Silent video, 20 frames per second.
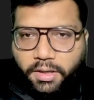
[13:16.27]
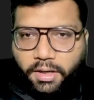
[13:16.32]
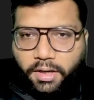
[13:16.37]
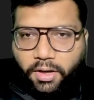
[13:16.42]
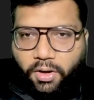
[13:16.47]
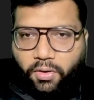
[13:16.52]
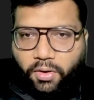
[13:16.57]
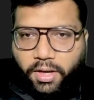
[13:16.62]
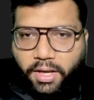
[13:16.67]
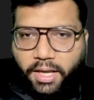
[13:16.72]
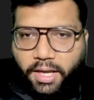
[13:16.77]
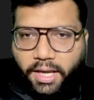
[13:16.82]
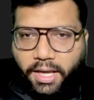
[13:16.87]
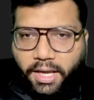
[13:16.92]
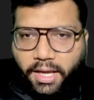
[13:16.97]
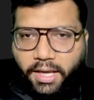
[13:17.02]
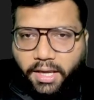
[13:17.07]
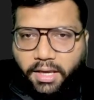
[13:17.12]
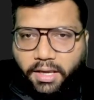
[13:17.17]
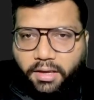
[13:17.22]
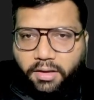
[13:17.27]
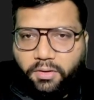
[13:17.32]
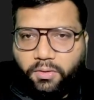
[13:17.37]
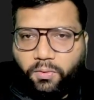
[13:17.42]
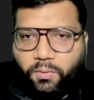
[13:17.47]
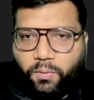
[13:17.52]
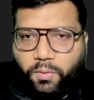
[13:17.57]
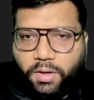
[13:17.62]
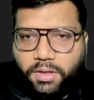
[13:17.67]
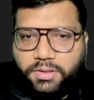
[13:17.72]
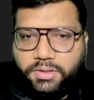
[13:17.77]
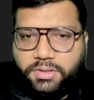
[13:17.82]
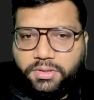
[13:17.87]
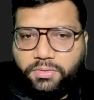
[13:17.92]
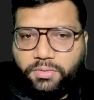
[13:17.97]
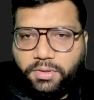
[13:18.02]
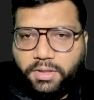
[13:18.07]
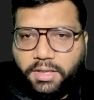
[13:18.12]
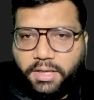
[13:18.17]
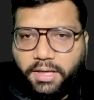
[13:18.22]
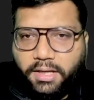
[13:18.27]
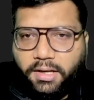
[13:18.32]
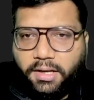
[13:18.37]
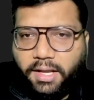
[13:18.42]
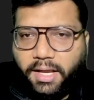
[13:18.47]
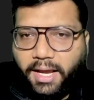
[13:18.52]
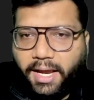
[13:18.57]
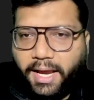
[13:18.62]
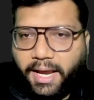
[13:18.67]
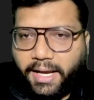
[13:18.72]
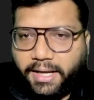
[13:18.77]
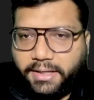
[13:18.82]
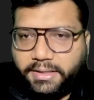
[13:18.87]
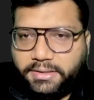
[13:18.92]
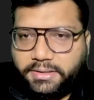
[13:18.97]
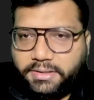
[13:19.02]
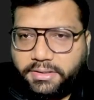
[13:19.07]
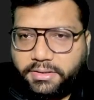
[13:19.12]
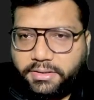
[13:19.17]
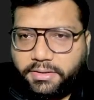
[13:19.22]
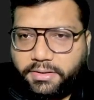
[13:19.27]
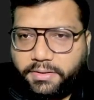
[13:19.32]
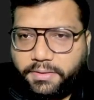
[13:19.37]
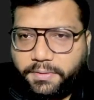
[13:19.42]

Now A wants to kill X